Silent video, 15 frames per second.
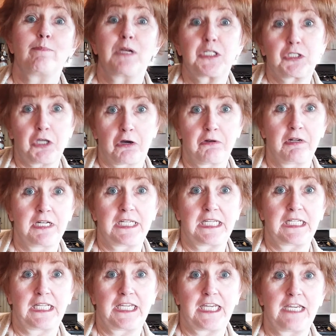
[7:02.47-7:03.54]
maternity
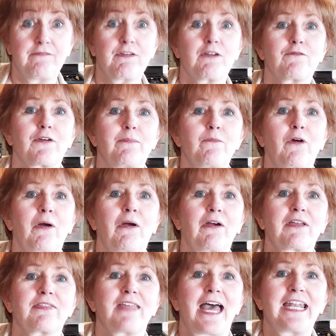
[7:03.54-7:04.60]
leave from
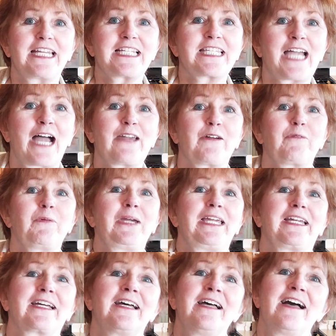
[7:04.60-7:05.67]
work that entire
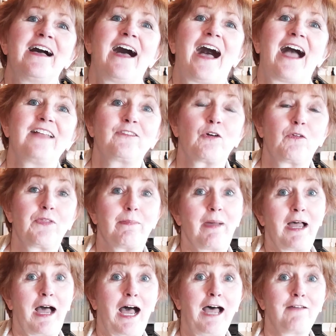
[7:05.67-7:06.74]
week. I told them
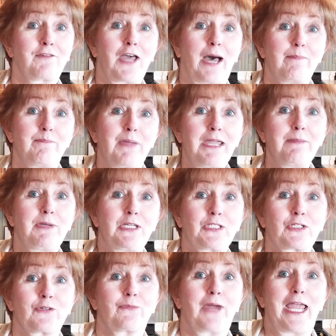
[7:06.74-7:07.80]
I've got
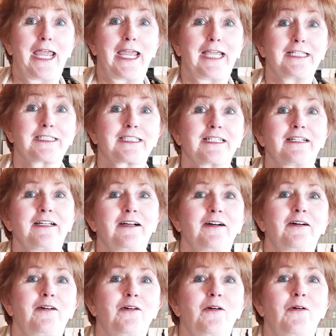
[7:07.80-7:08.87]
babies to raise.
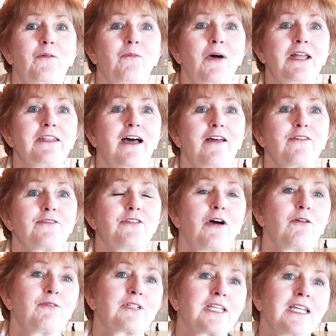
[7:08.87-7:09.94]
One other
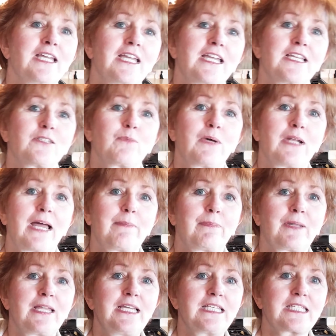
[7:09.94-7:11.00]
note is when I
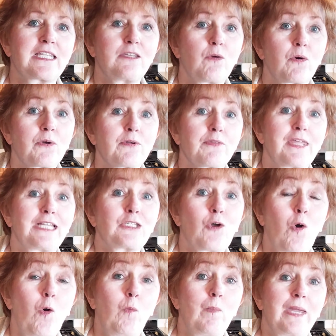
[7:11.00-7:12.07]
placed the order, they
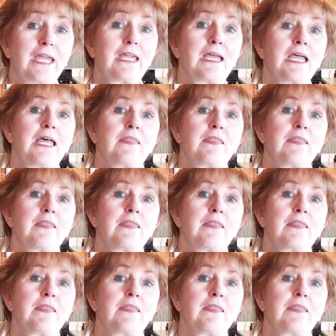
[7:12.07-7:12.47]
told me